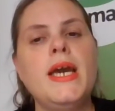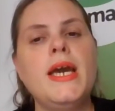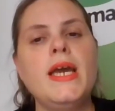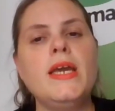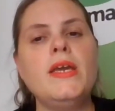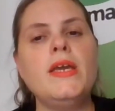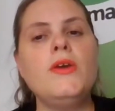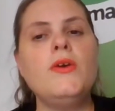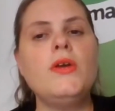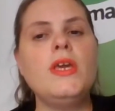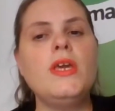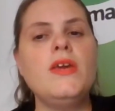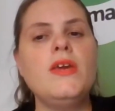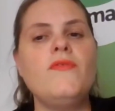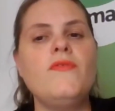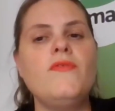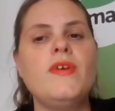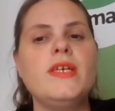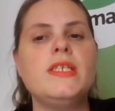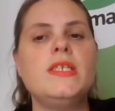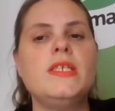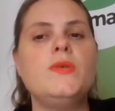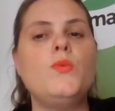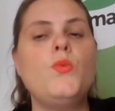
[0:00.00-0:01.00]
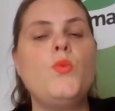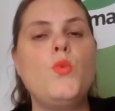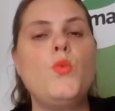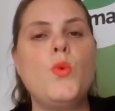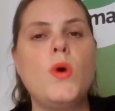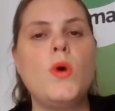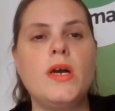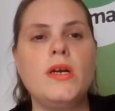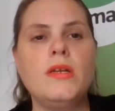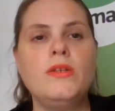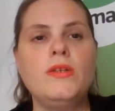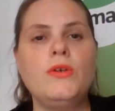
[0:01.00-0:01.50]
Can you give us
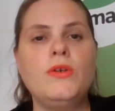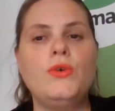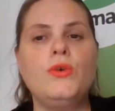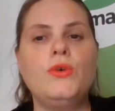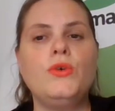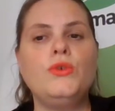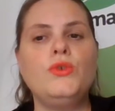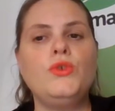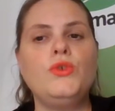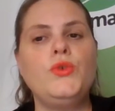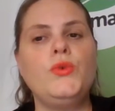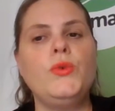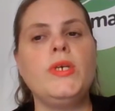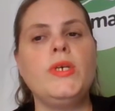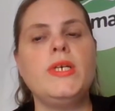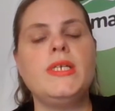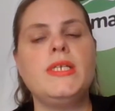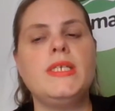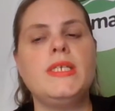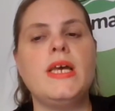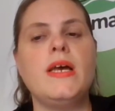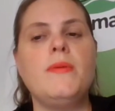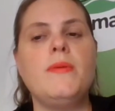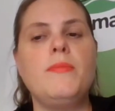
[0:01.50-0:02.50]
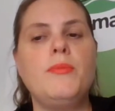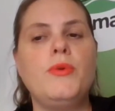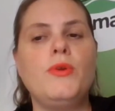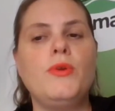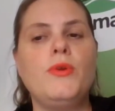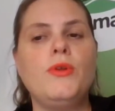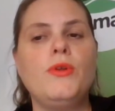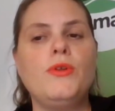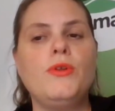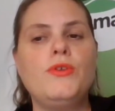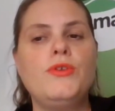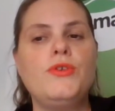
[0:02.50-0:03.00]
one or two
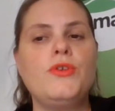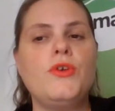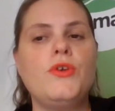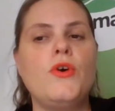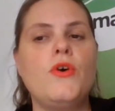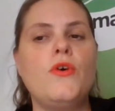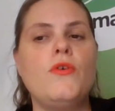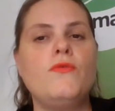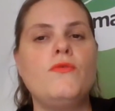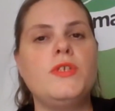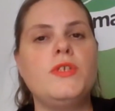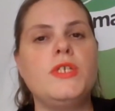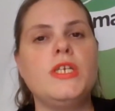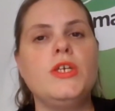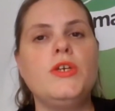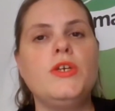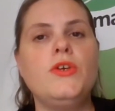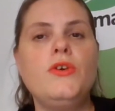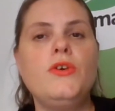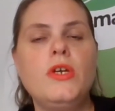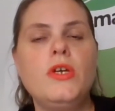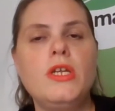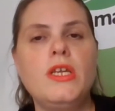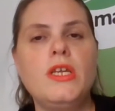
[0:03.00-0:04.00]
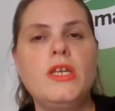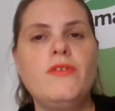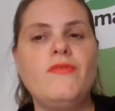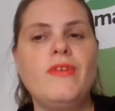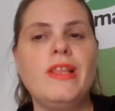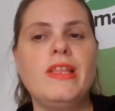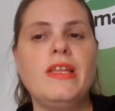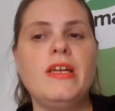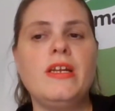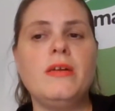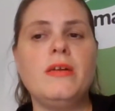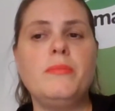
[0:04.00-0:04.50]
examples of security
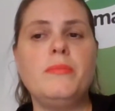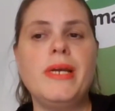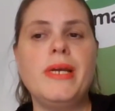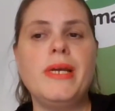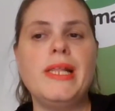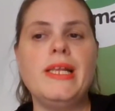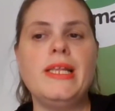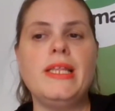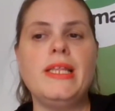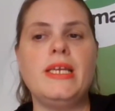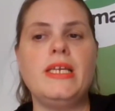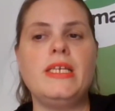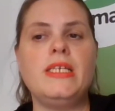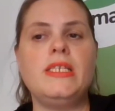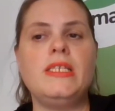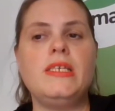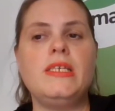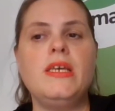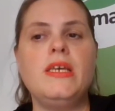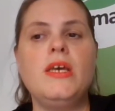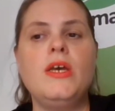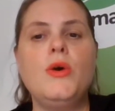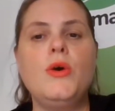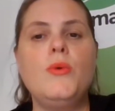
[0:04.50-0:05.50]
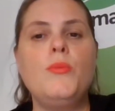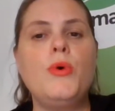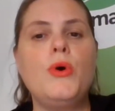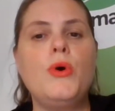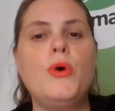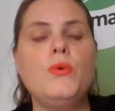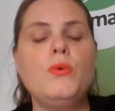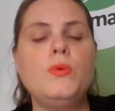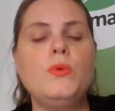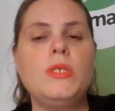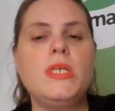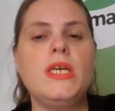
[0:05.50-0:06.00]
vulnerabilities
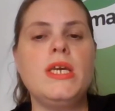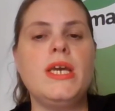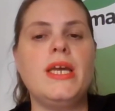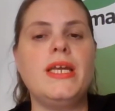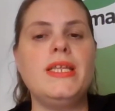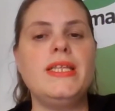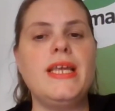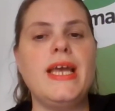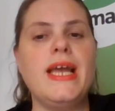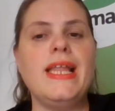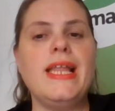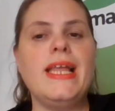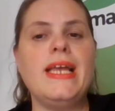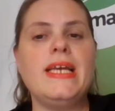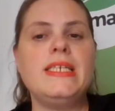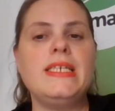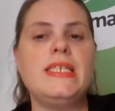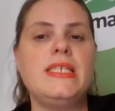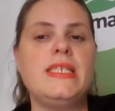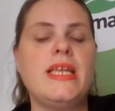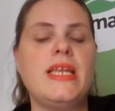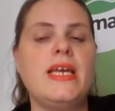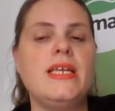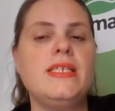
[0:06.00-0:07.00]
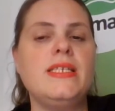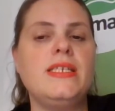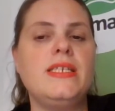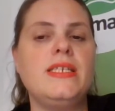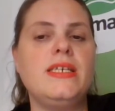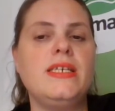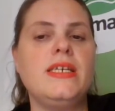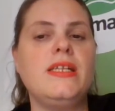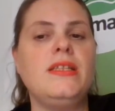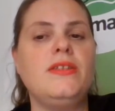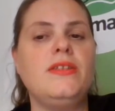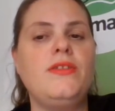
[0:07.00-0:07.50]
posing a daily
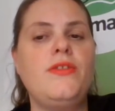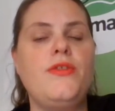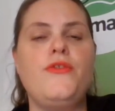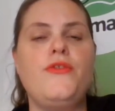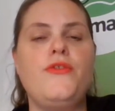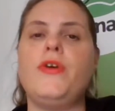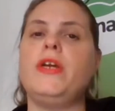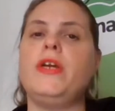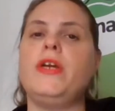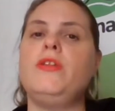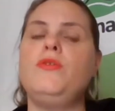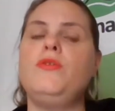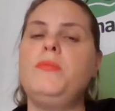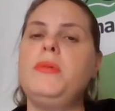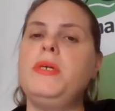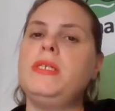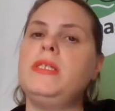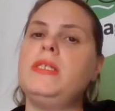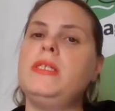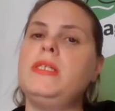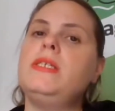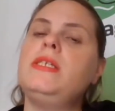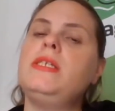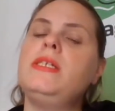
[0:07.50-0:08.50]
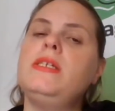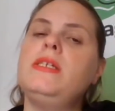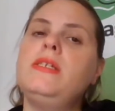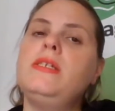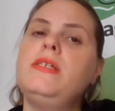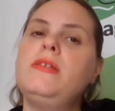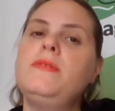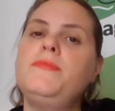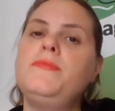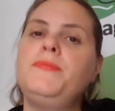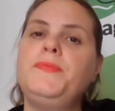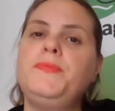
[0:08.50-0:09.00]
existential threat to
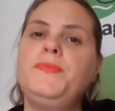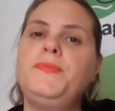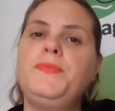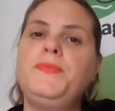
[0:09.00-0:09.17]
businesses?